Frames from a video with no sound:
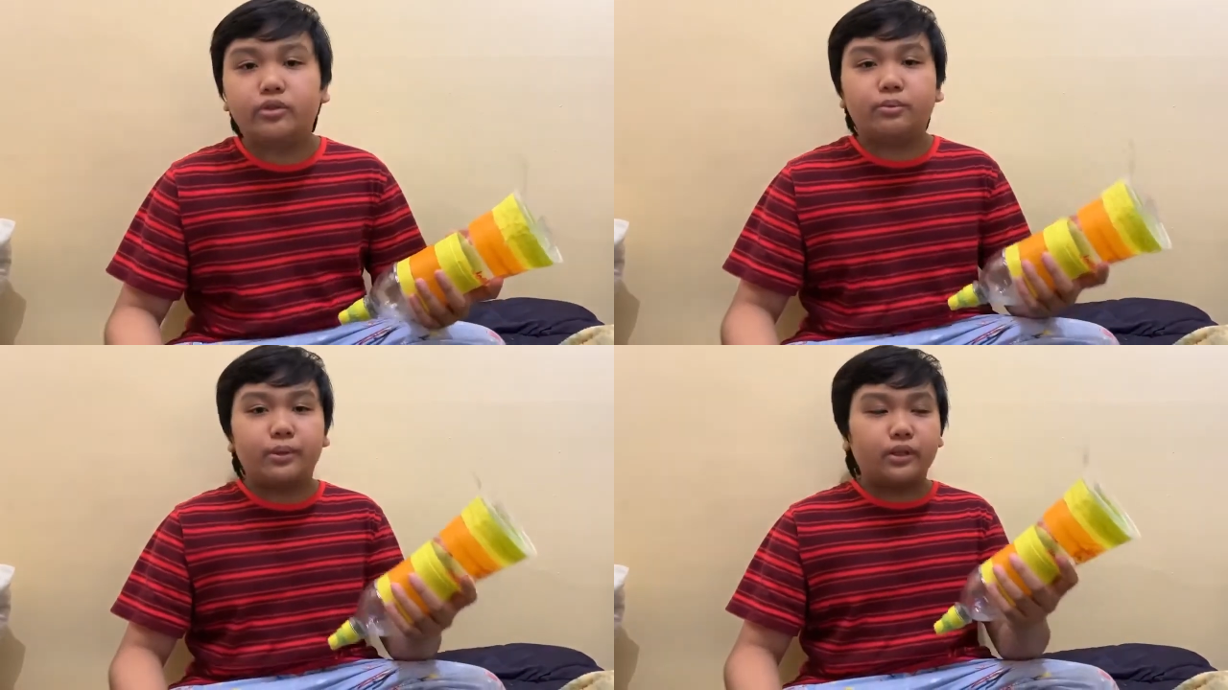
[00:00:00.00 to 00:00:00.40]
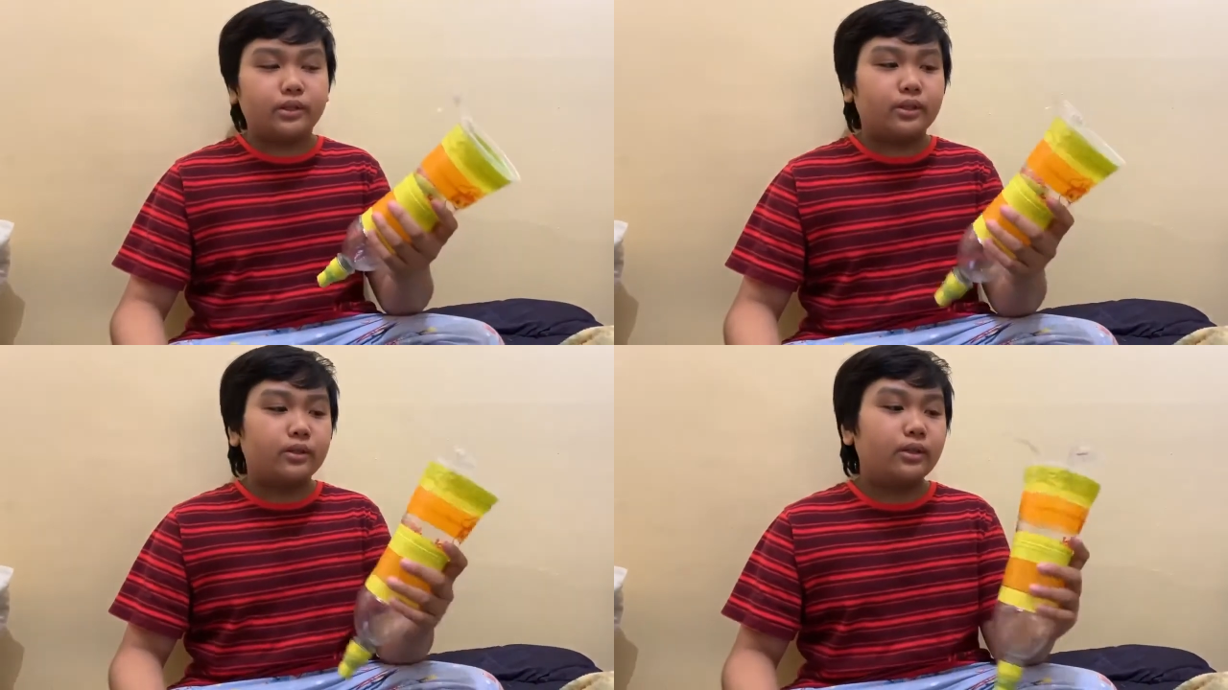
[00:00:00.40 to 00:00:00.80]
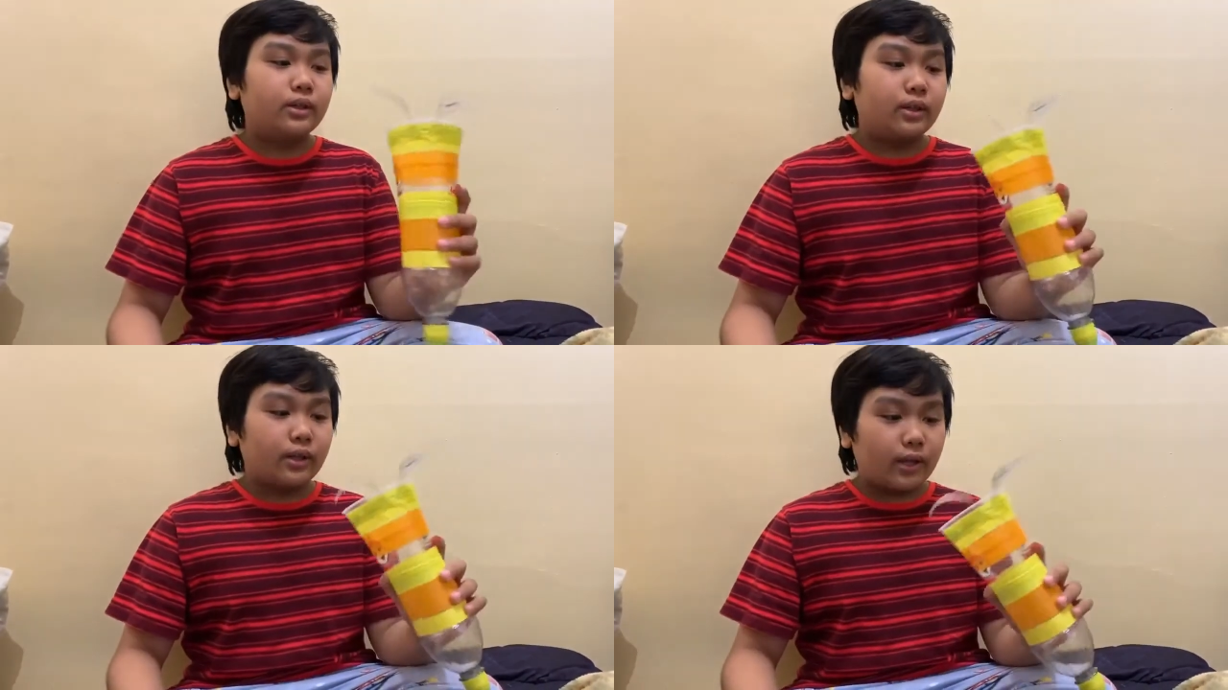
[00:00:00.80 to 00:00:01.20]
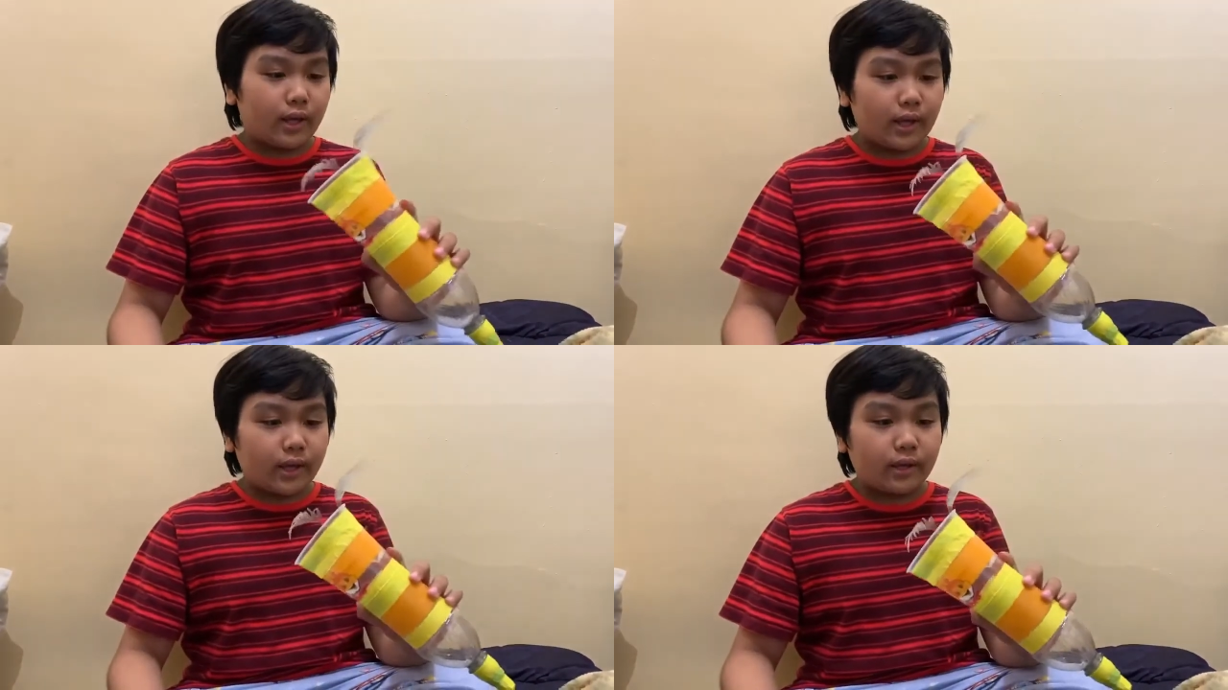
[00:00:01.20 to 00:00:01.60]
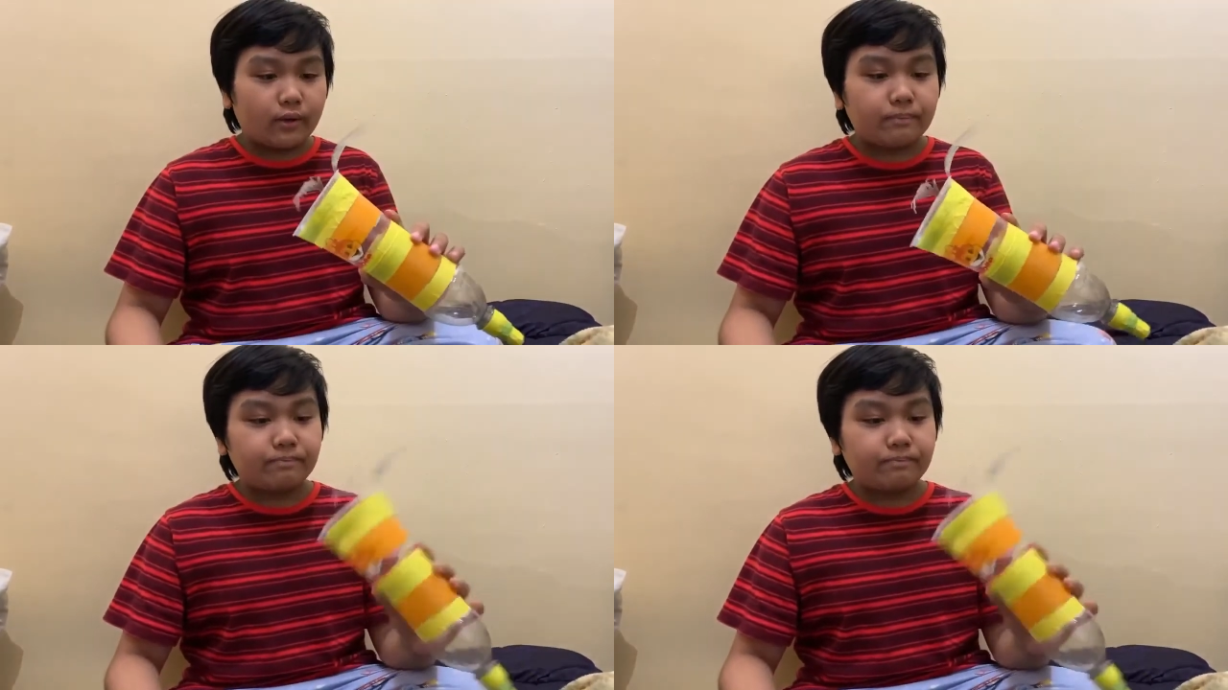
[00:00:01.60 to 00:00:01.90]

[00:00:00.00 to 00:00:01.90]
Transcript: to build a